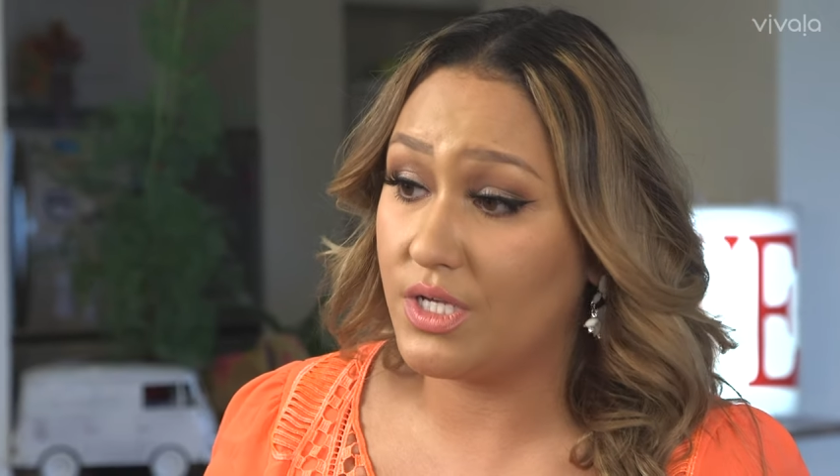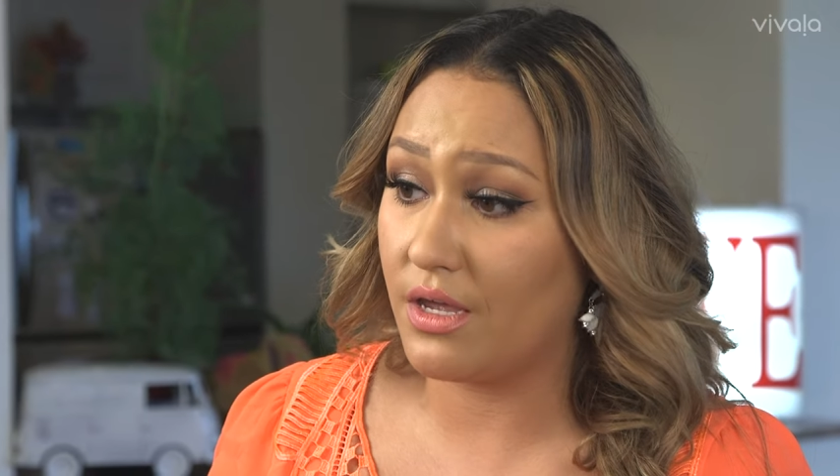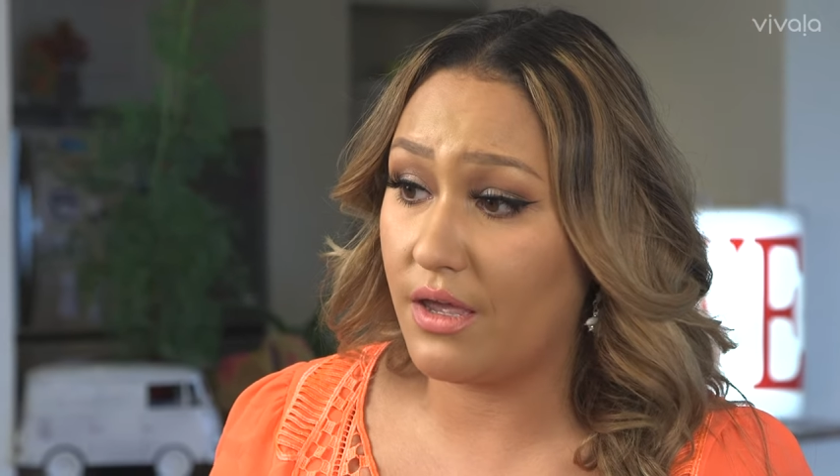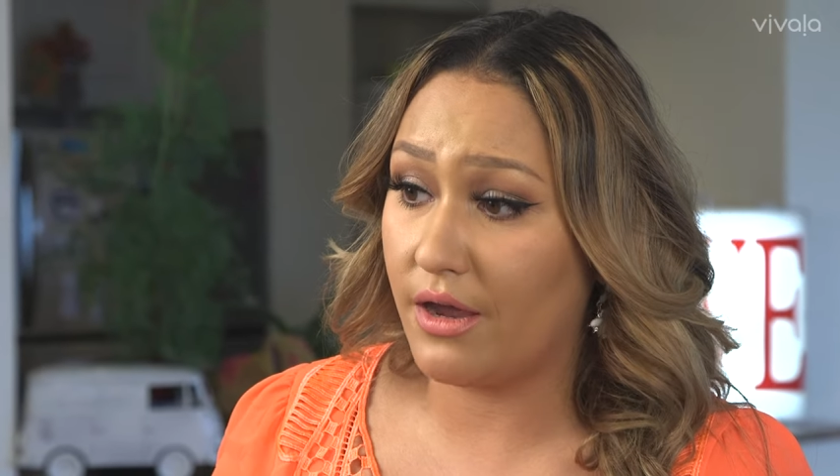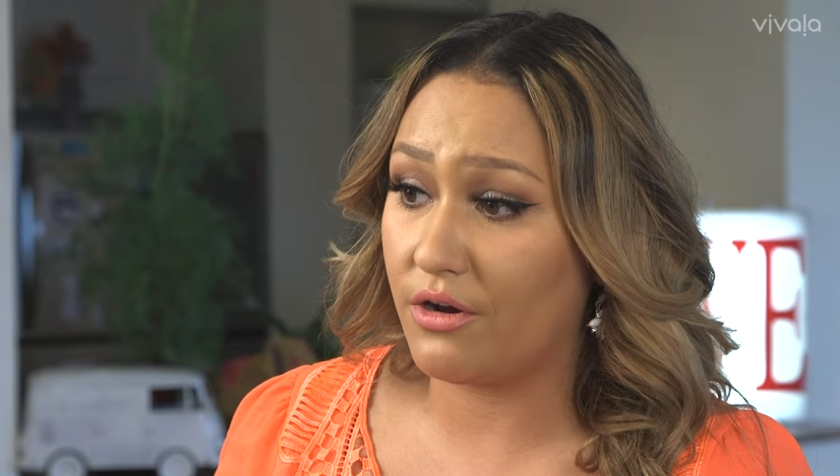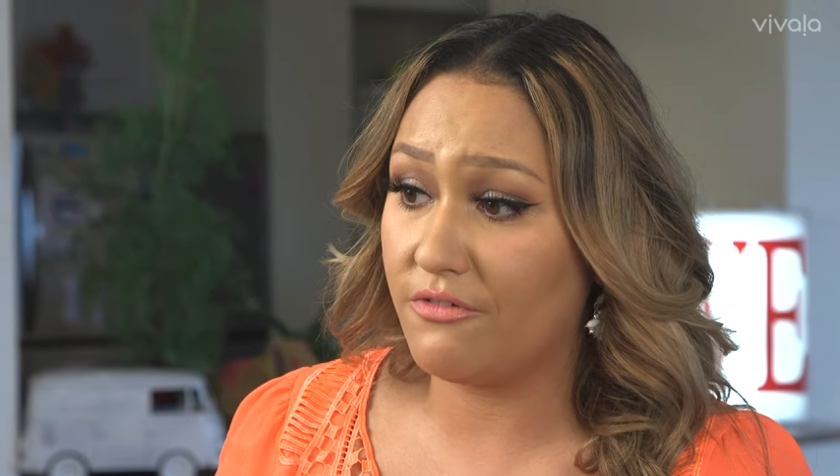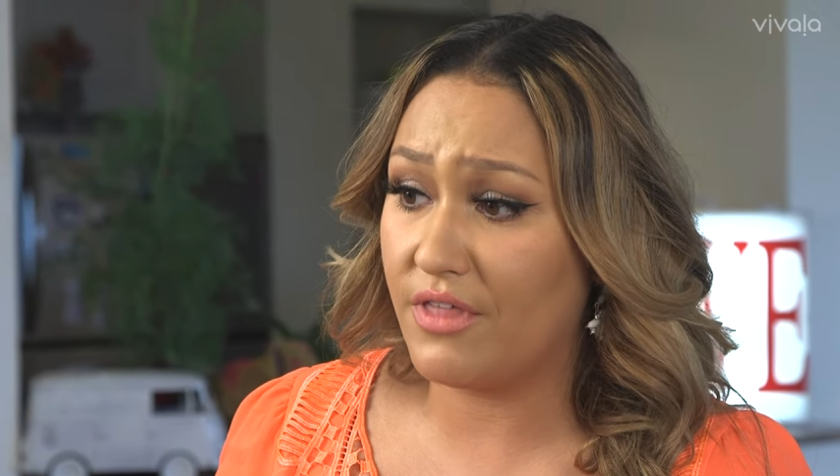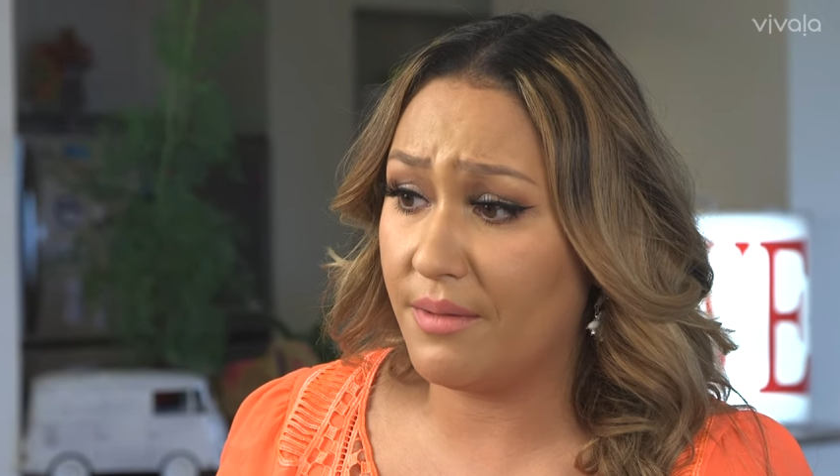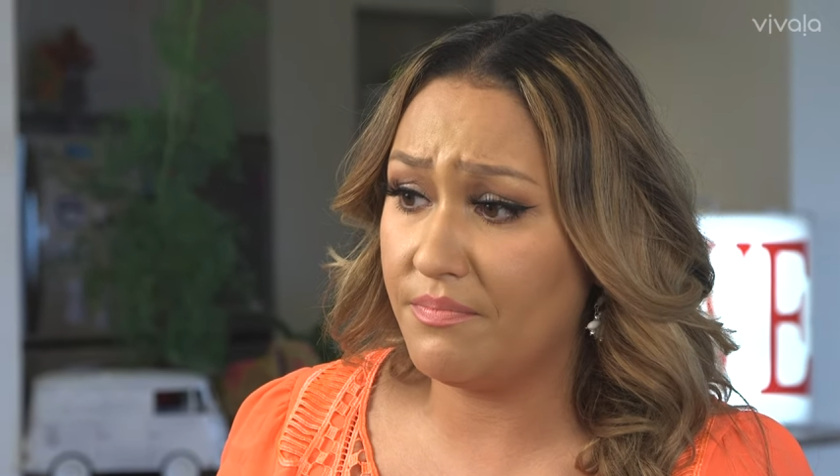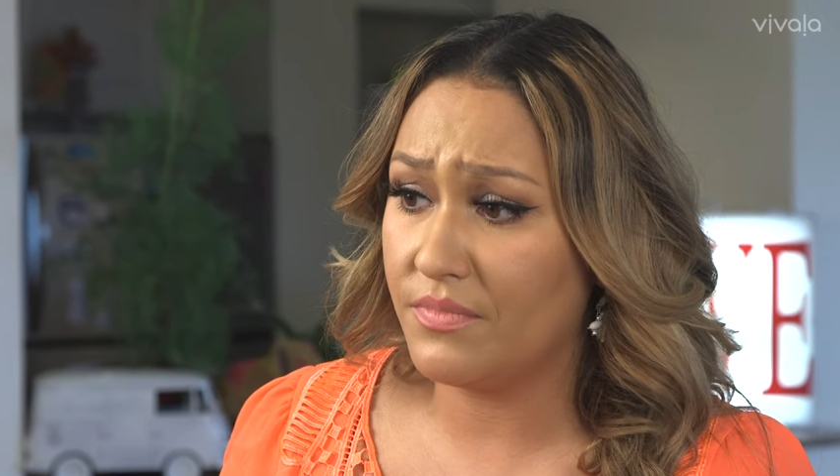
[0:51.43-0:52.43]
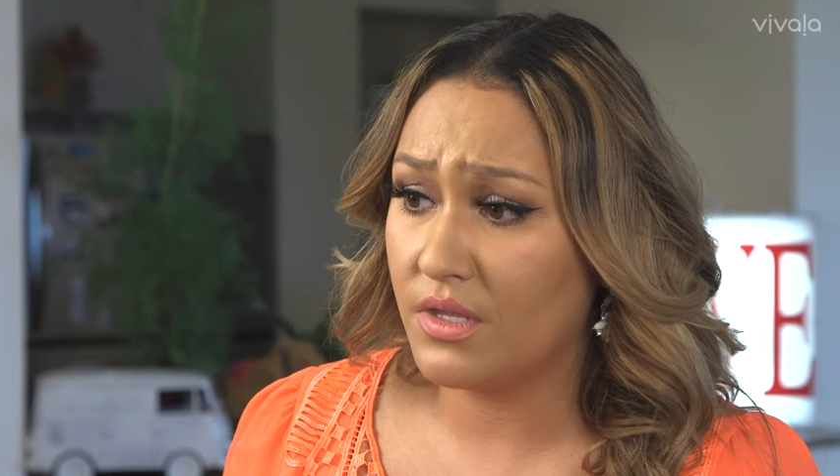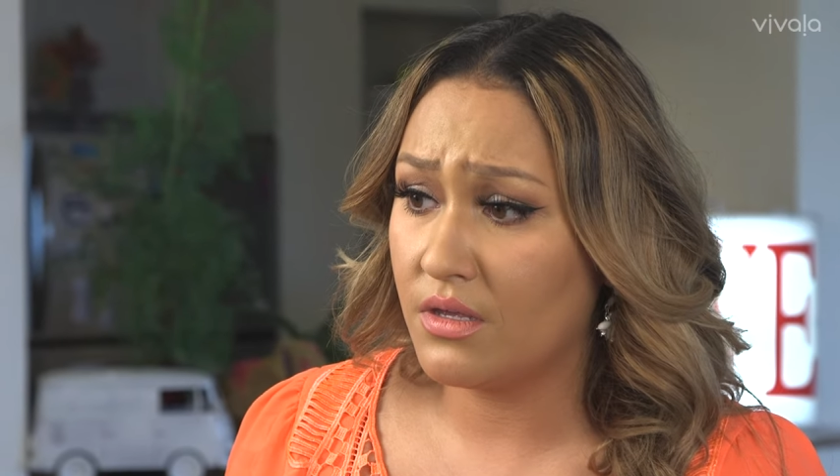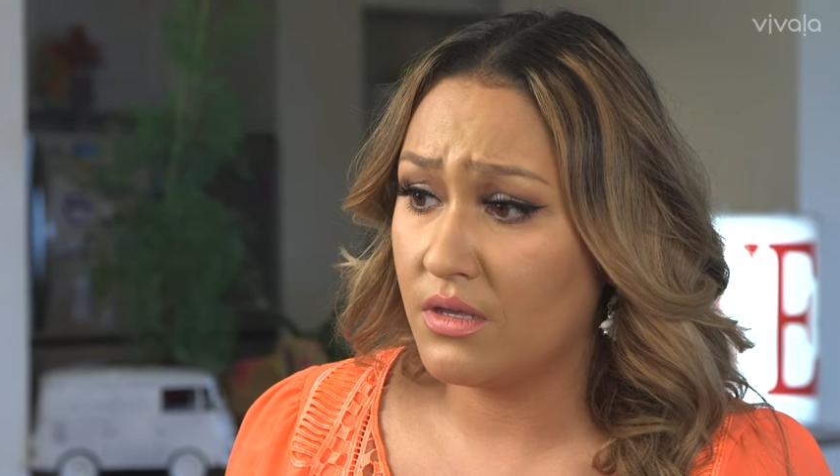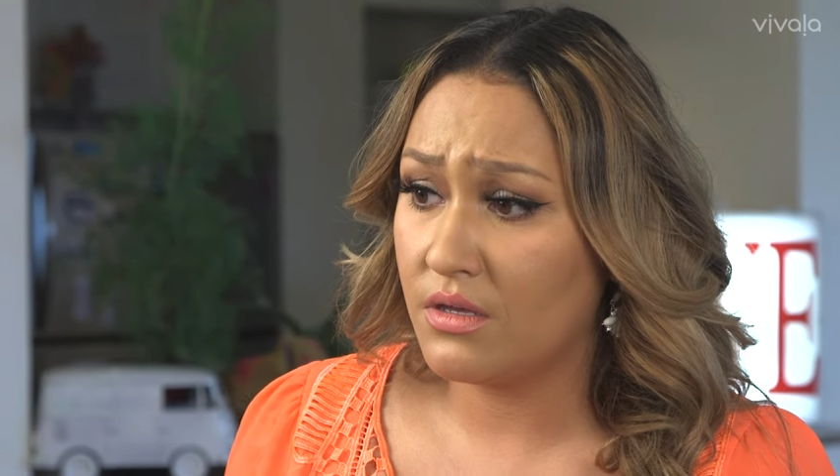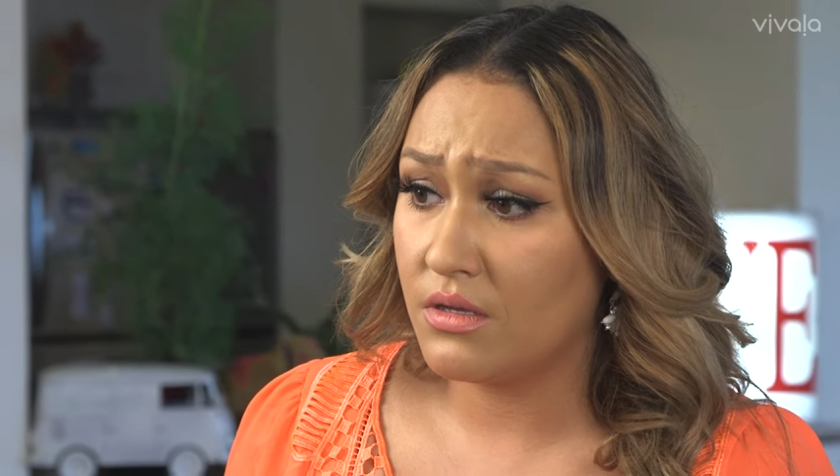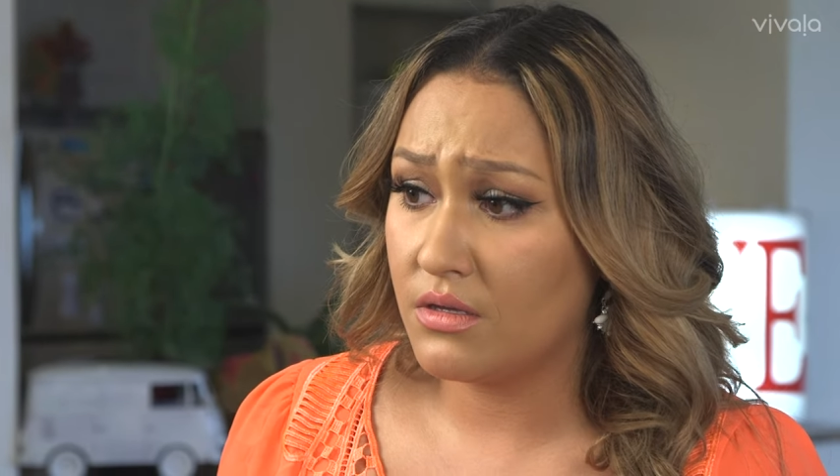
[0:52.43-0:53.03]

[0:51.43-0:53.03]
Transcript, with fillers: take care of them? No,